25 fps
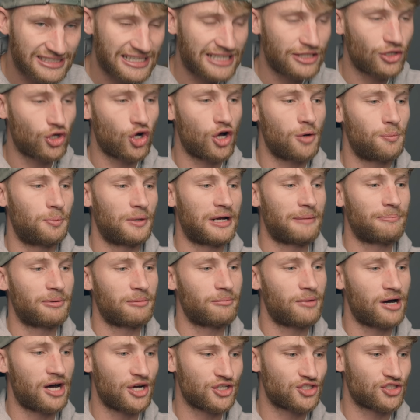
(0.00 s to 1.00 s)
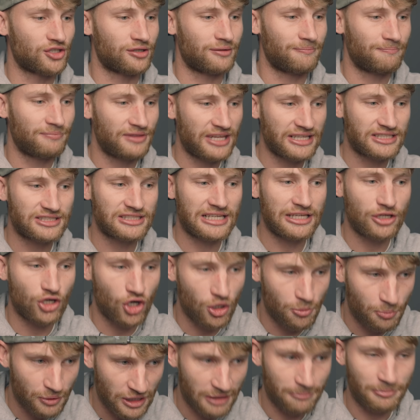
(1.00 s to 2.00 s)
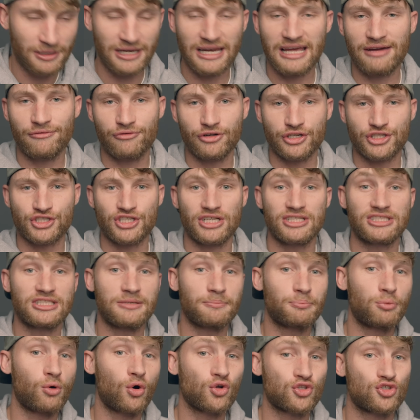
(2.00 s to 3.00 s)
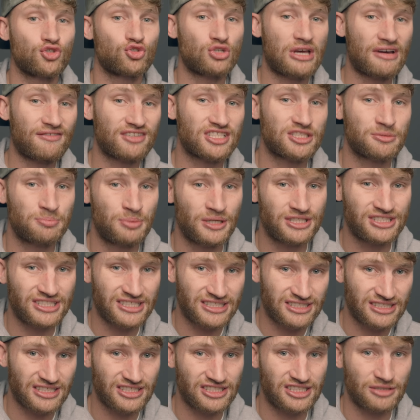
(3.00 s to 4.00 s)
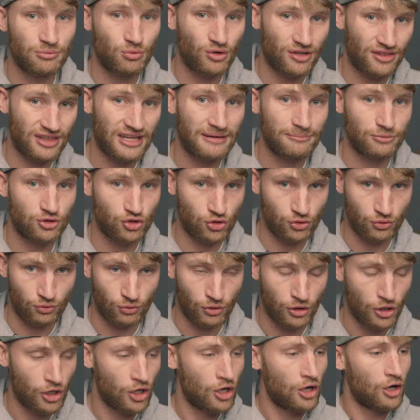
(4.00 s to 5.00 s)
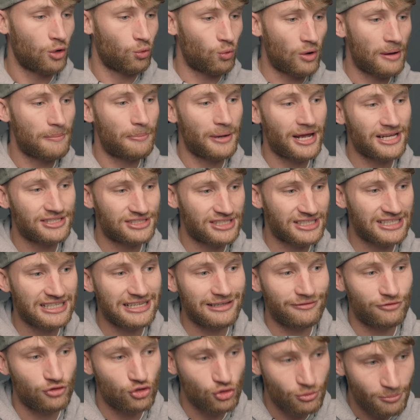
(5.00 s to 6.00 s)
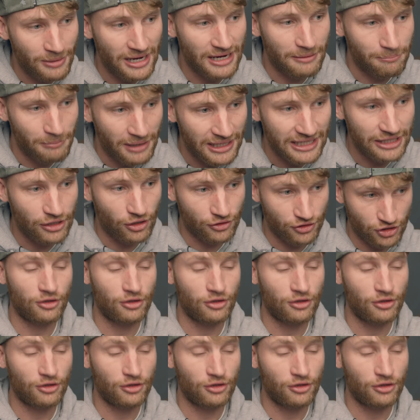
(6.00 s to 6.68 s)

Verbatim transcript: say you open up a margin. Let's say you open up a leverage. It's important to have a splitting system with them too, where basically if you make money on